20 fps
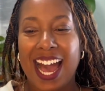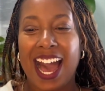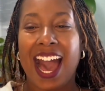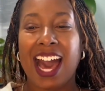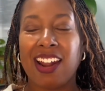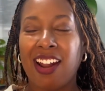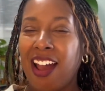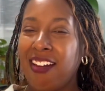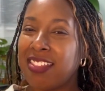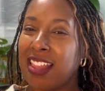I
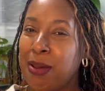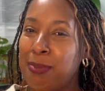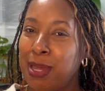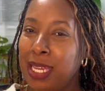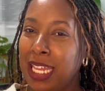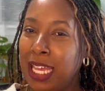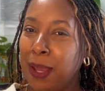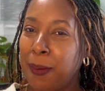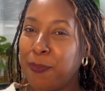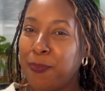don't have that
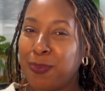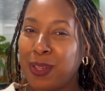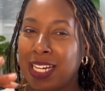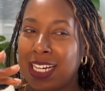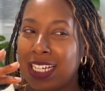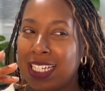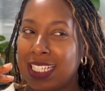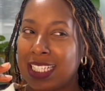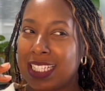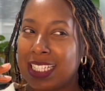many
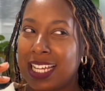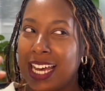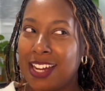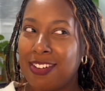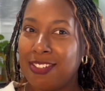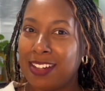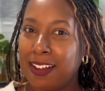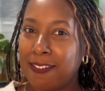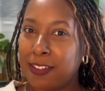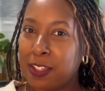because I don't
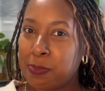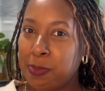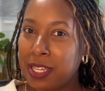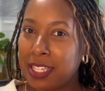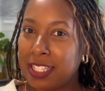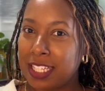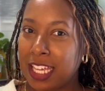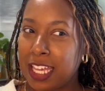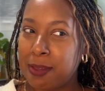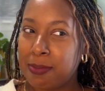really have the space
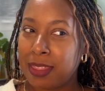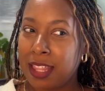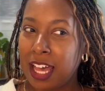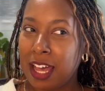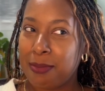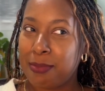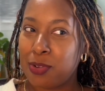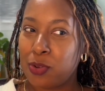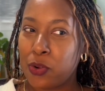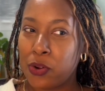to keep
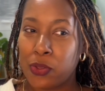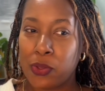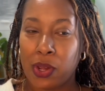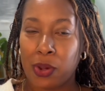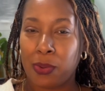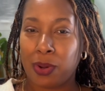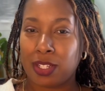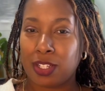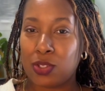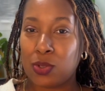them, nor do I
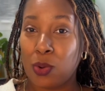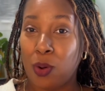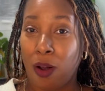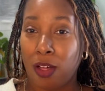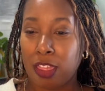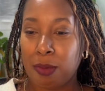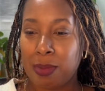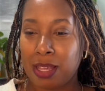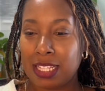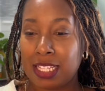want to do all
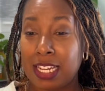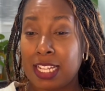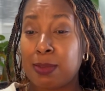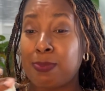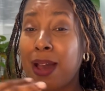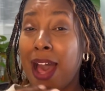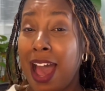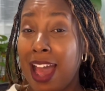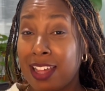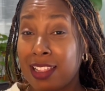the maintenance,
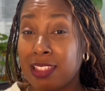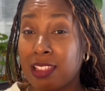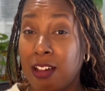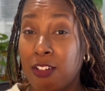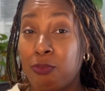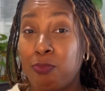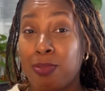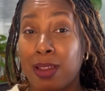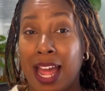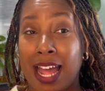but I
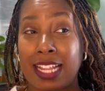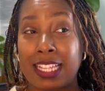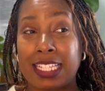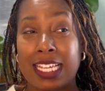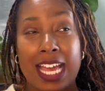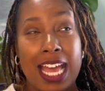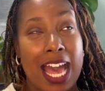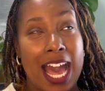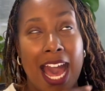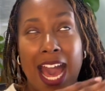love plants.
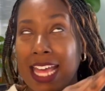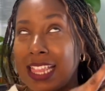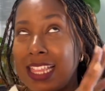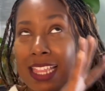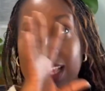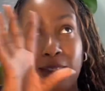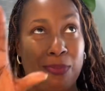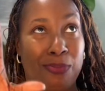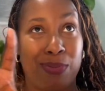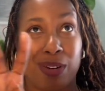I think
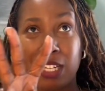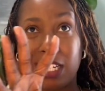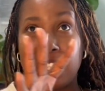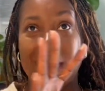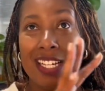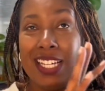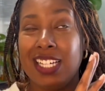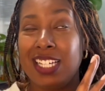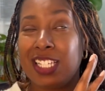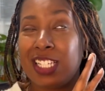they bring
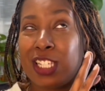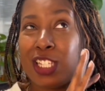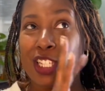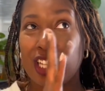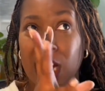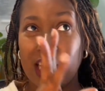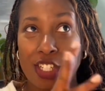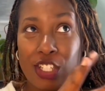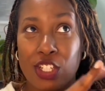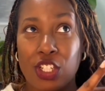
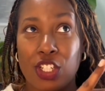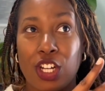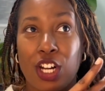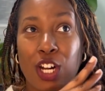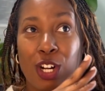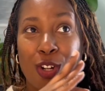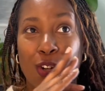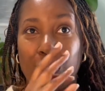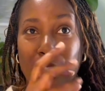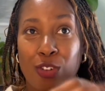such
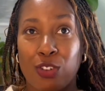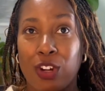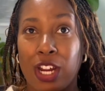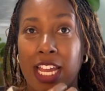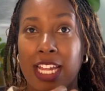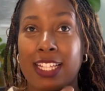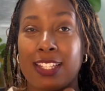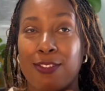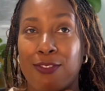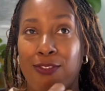a
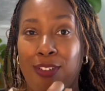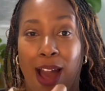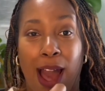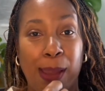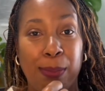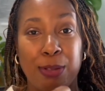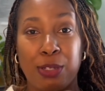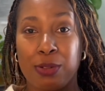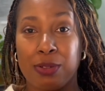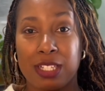great
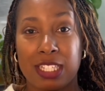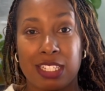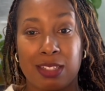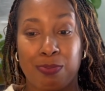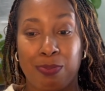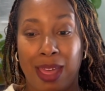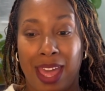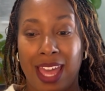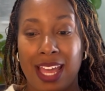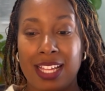vibe to a
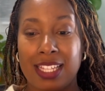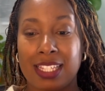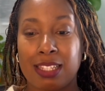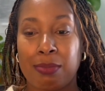space.